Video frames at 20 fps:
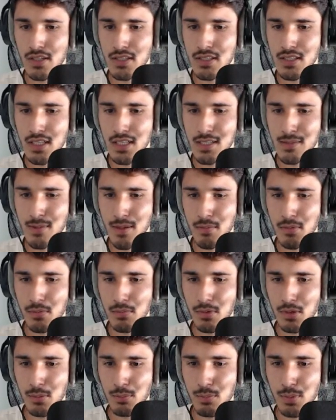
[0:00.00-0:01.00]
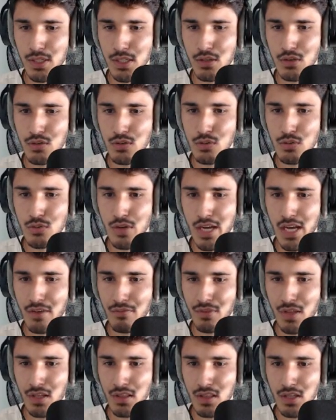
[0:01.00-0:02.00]
It's not spammable, but you do
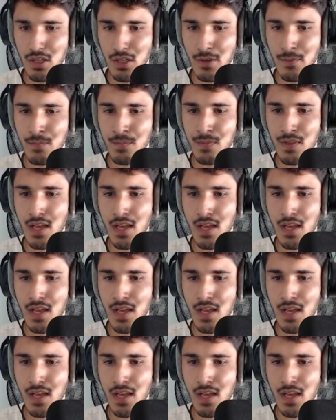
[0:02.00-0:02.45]
have that there.